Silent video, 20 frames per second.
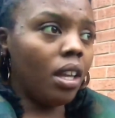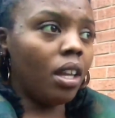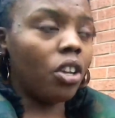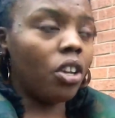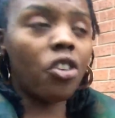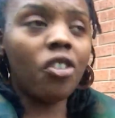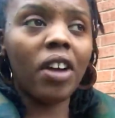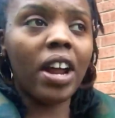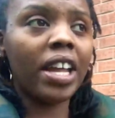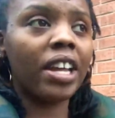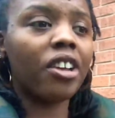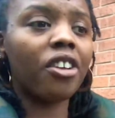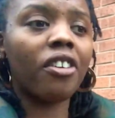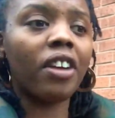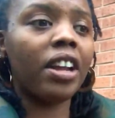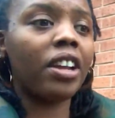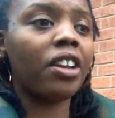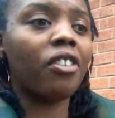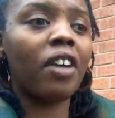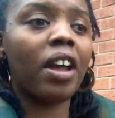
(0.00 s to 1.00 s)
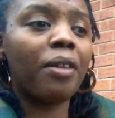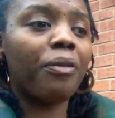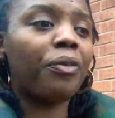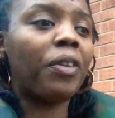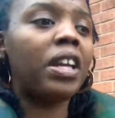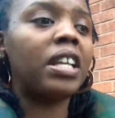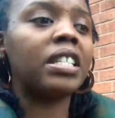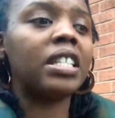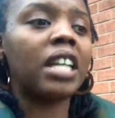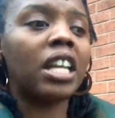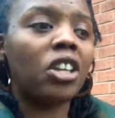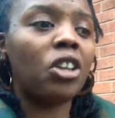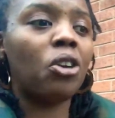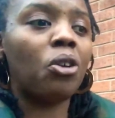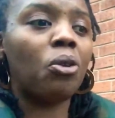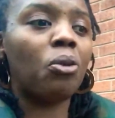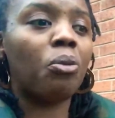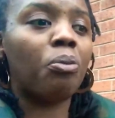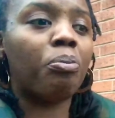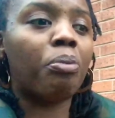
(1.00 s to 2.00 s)
Create things that
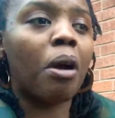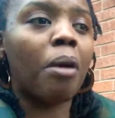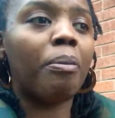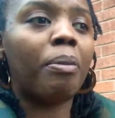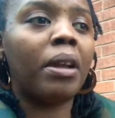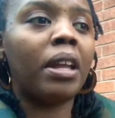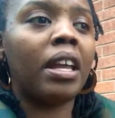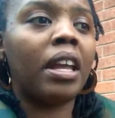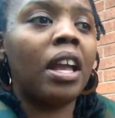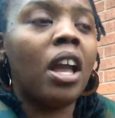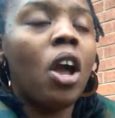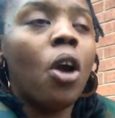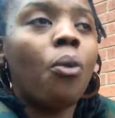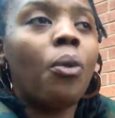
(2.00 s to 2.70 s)
you probably